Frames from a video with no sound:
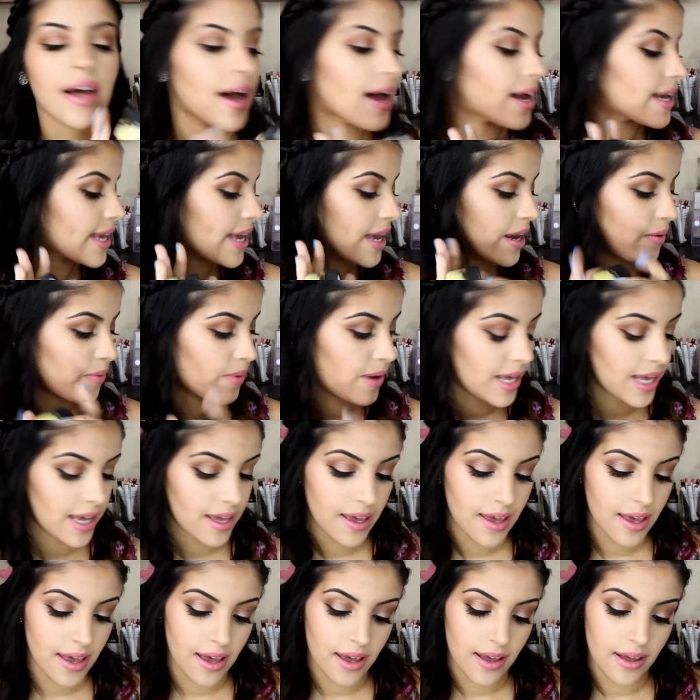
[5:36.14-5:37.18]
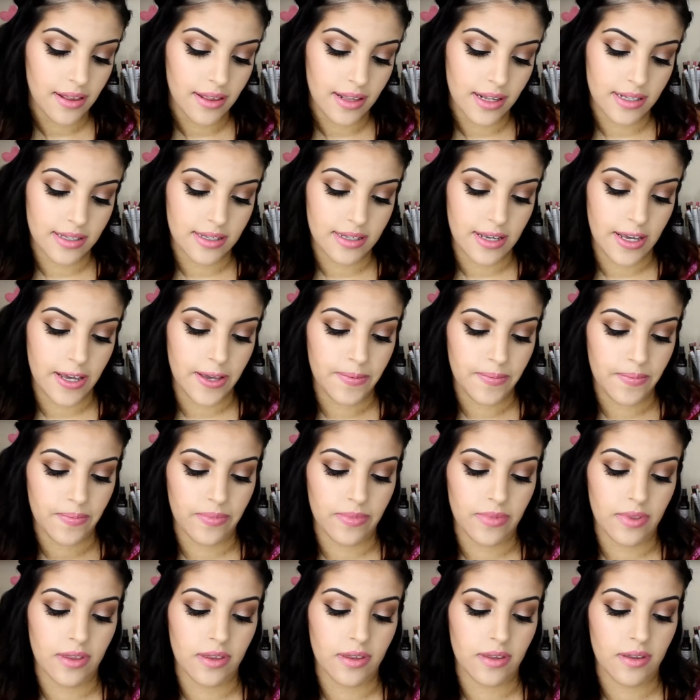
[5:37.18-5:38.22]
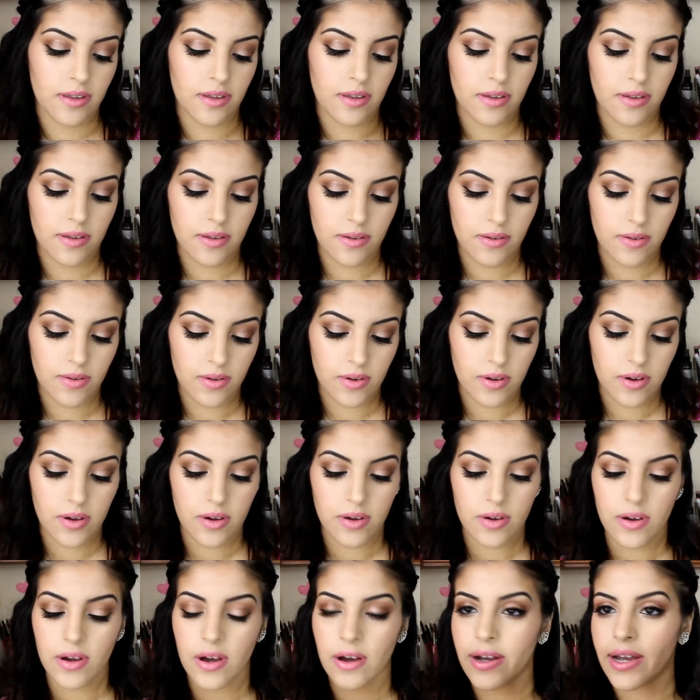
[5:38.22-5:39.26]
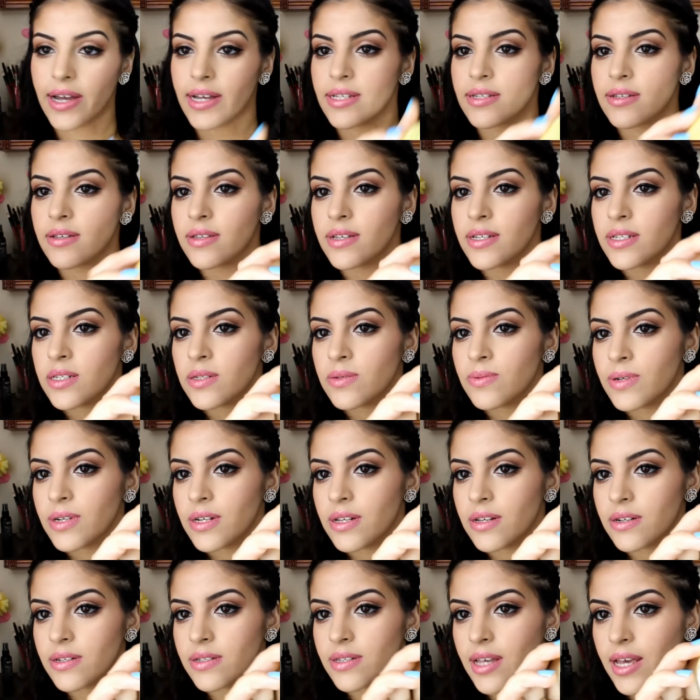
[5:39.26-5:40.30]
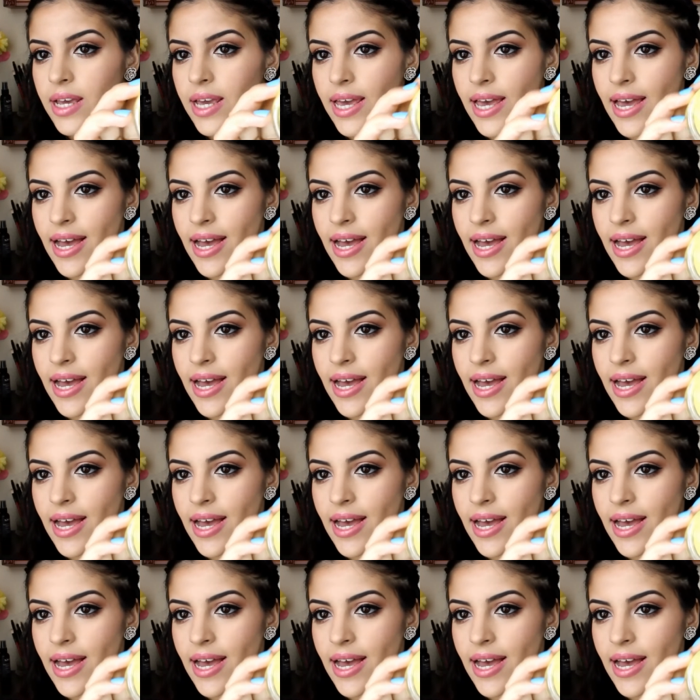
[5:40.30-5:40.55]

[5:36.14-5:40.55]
I can't wait. Let's see. Okay, so this is what it looks like.